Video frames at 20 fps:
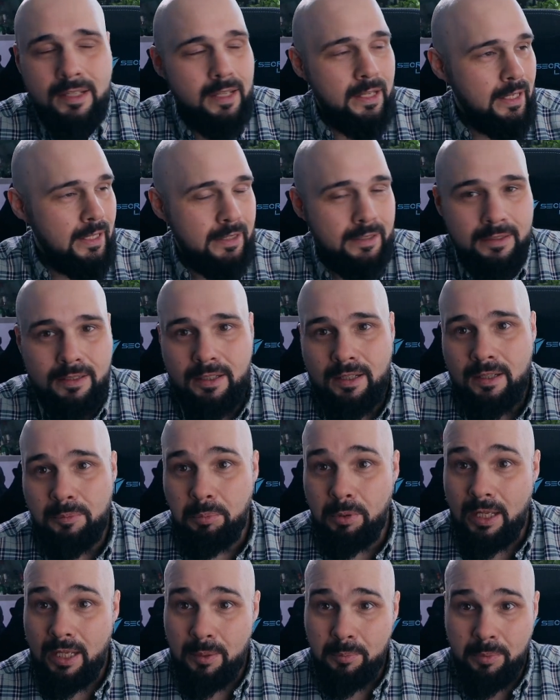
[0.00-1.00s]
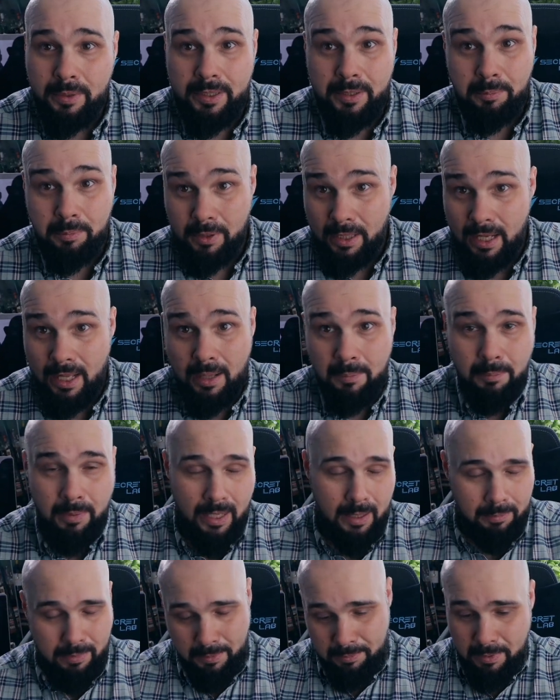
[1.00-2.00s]
and blah blah blah
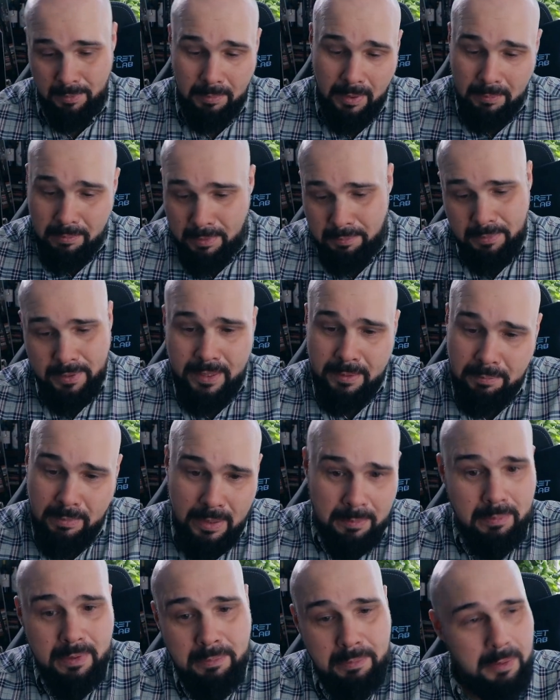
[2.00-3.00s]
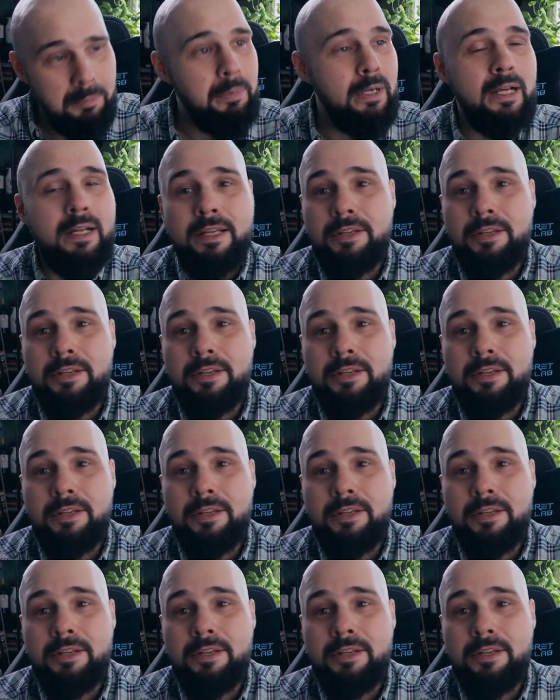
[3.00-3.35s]
blah blah blah blah blah blah blah blah blah.